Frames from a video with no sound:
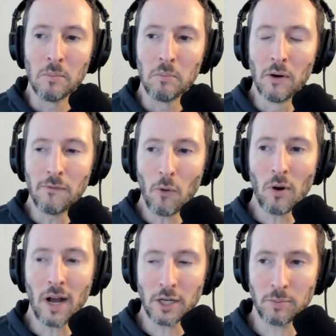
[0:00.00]

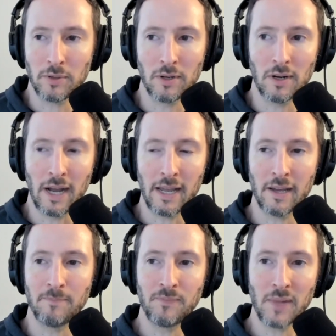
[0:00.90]
before entrepreneur, I
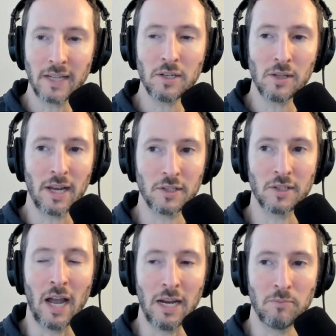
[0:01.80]
did a lot of
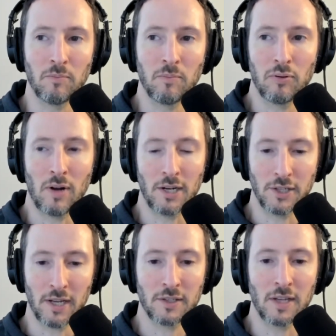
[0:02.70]
side
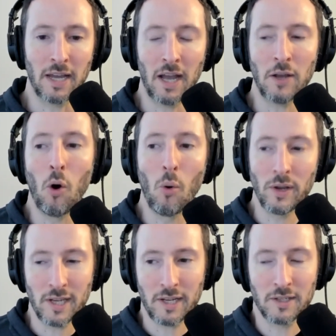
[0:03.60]
projects. I
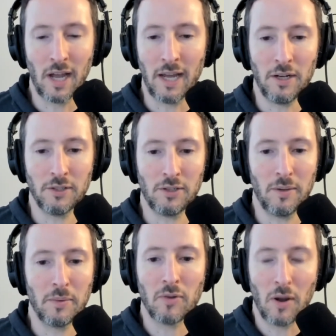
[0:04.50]
always had a side hustle.
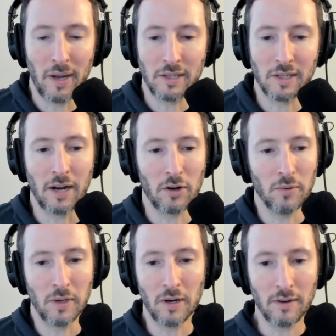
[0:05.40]
I mean, throughout my entire
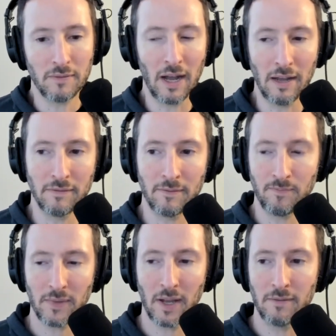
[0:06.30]
career,
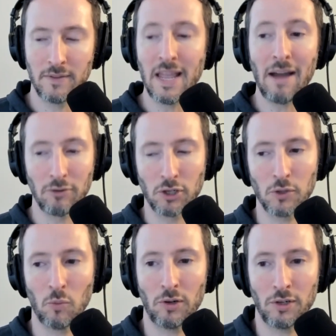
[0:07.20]
I've never
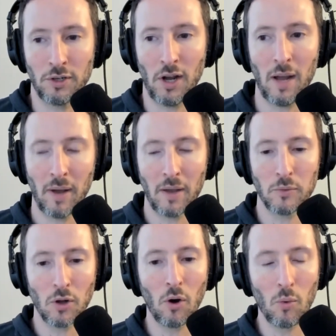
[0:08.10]
just worked a job. I
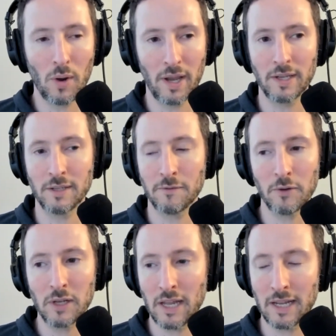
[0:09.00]
was always
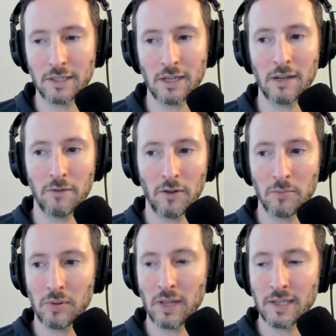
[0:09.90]
freelancing for
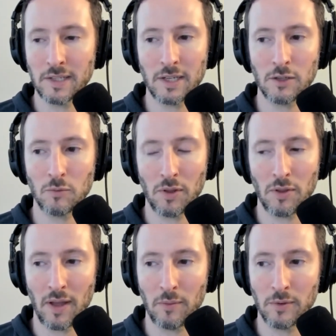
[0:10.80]
other places,
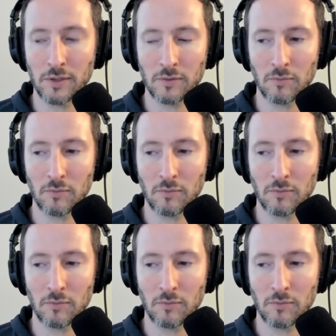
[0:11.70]
whether that was